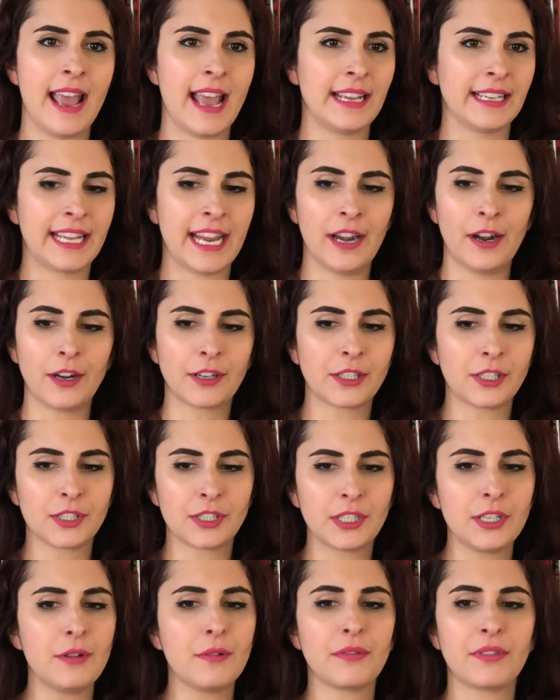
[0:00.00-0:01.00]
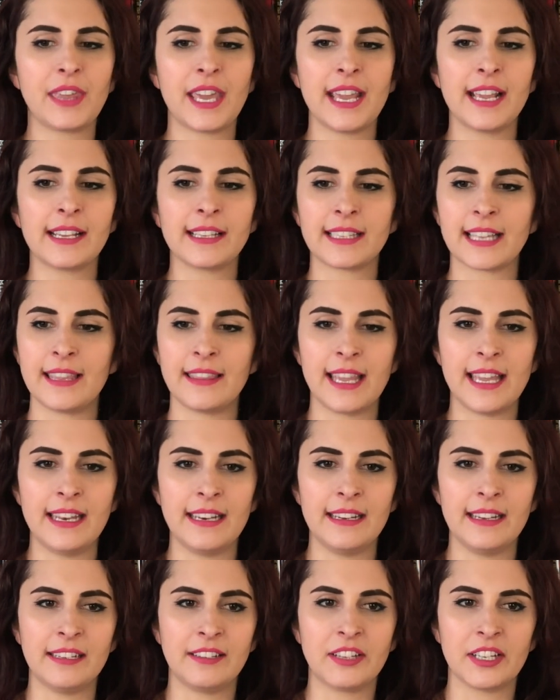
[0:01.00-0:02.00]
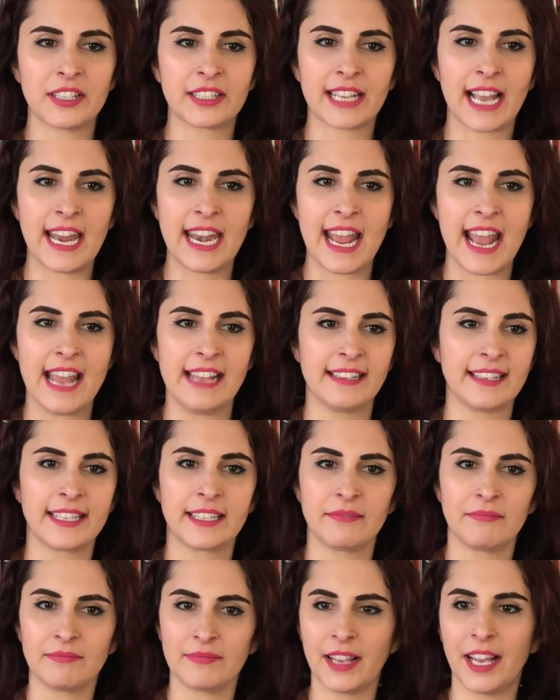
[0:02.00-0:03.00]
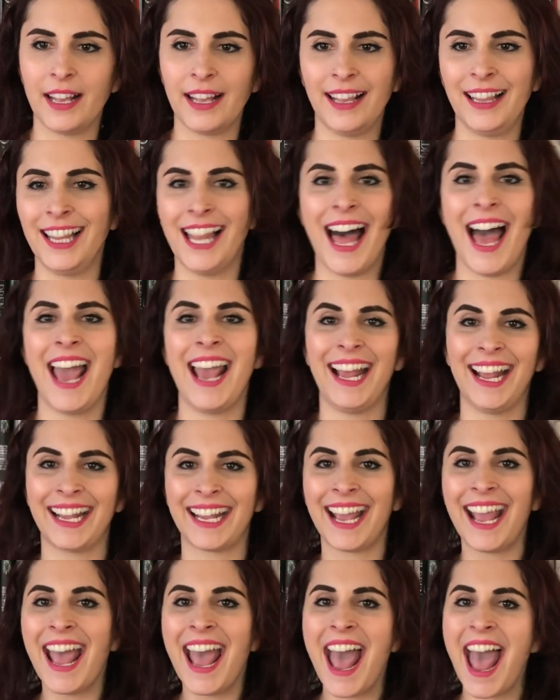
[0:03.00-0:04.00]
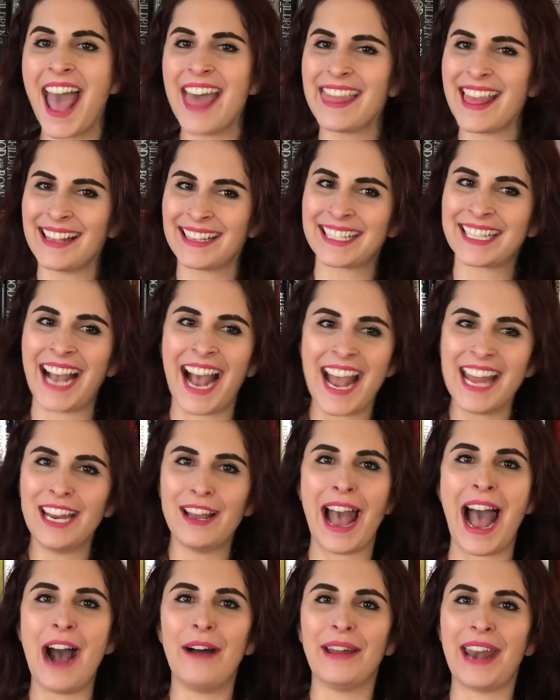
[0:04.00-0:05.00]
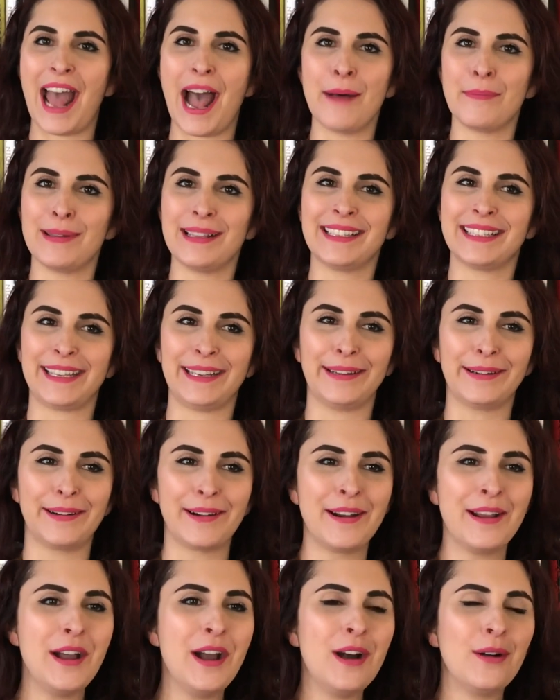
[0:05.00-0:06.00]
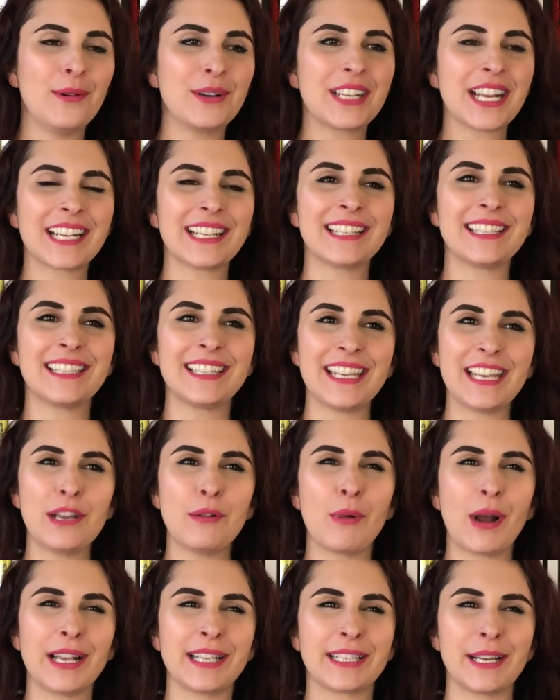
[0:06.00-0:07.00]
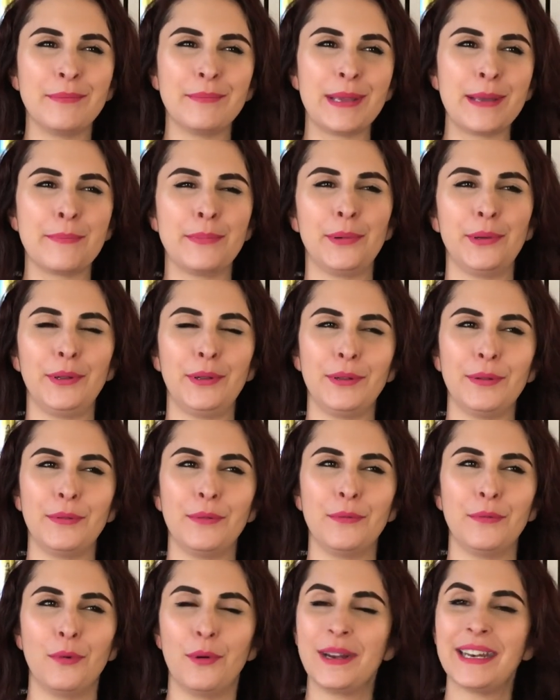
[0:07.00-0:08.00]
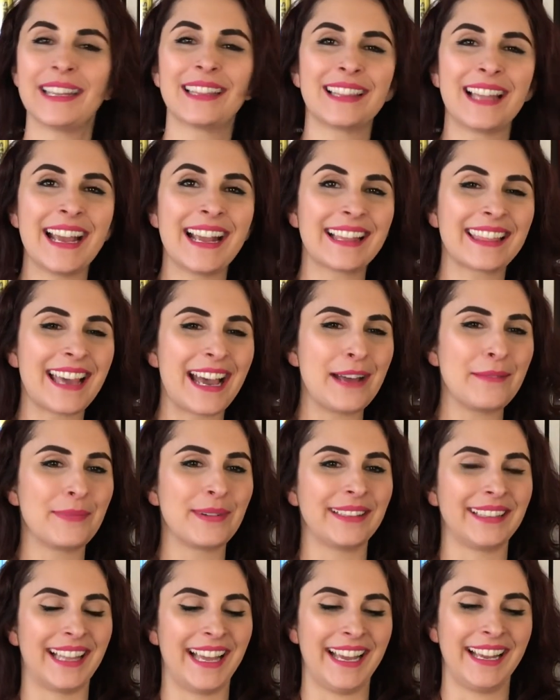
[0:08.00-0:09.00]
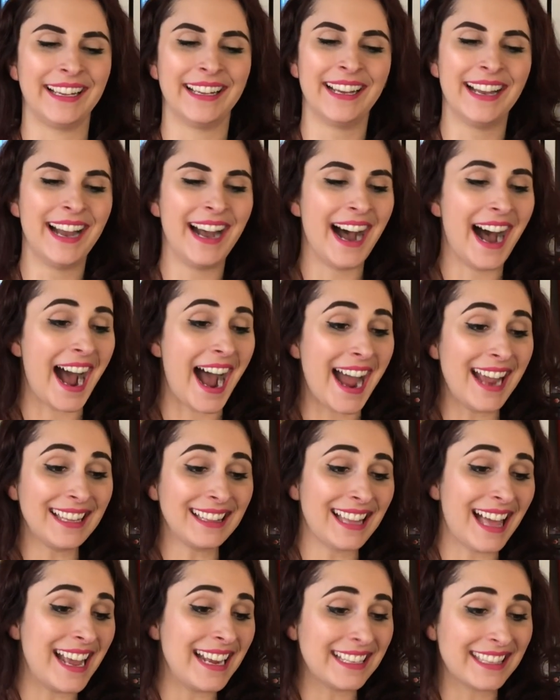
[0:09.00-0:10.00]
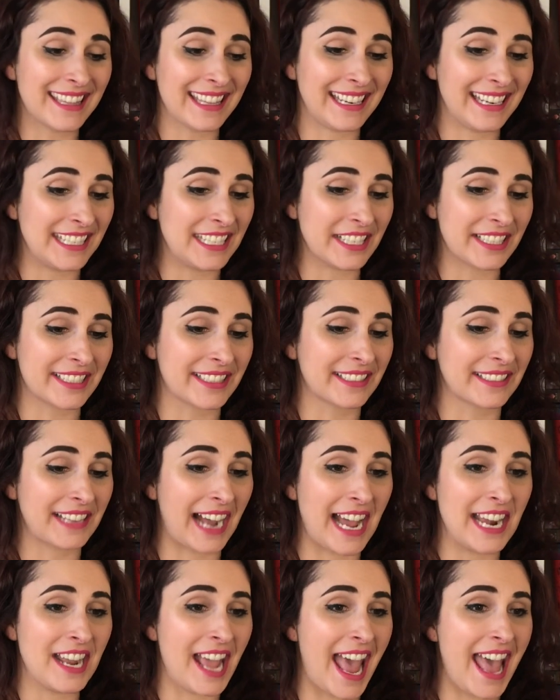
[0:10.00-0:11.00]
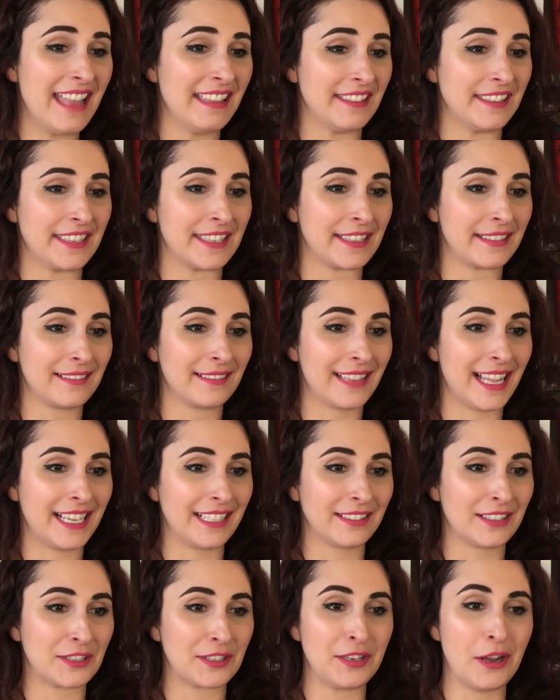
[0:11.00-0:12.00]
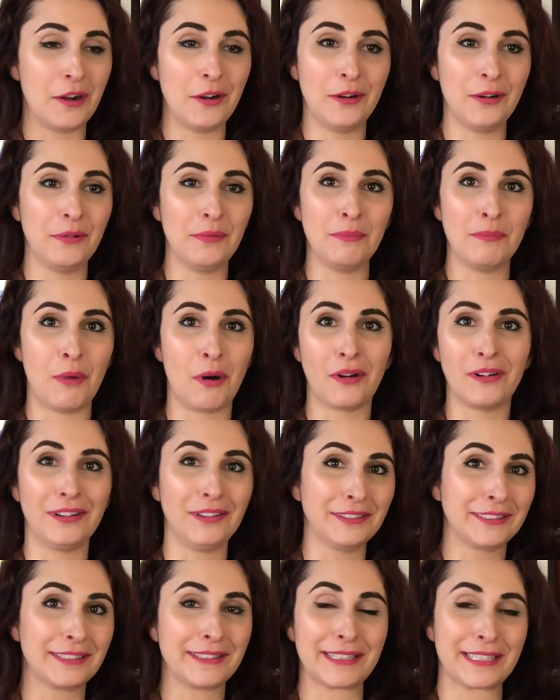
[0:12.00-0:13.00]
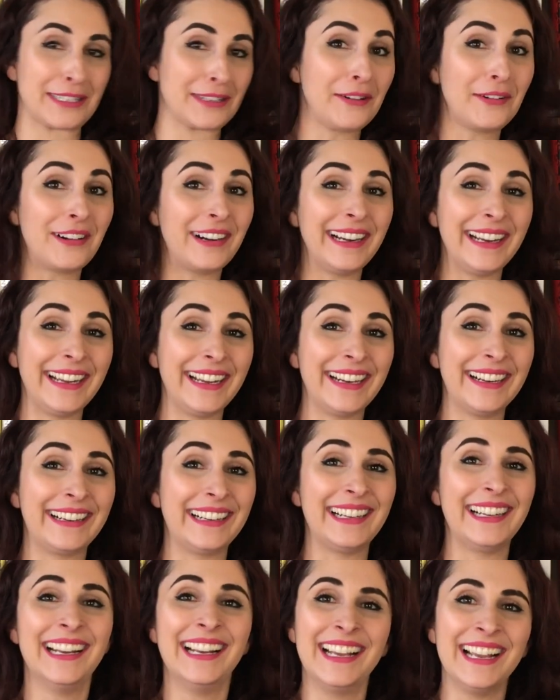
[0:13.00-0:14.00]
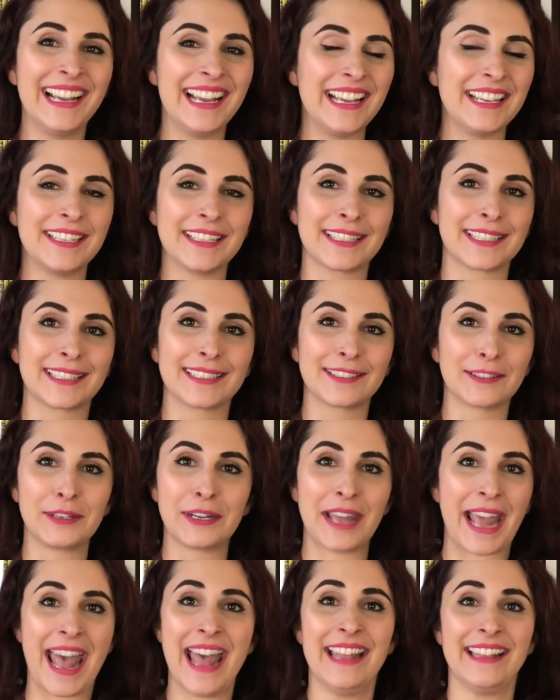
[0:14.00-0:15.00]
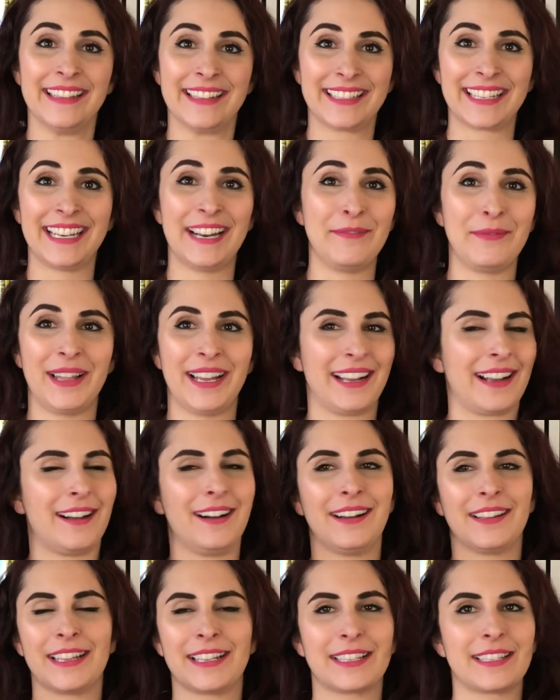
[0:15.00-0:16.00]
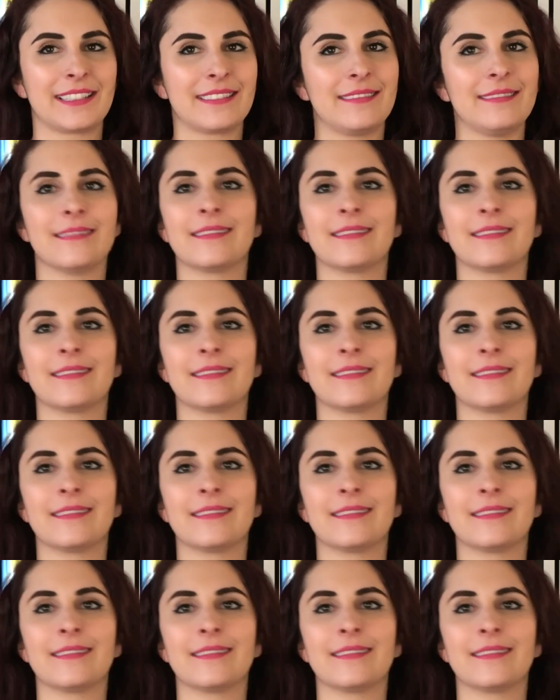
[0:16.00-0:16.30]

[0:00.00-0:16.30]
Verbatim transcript: and characters do things and then it just kind of ends like, and that's kind of how it happens here which i can see why some people wouldn't like that but like i like that it just kind of ends like there's no moral to the story here it just sort of ends and i'm like oh that's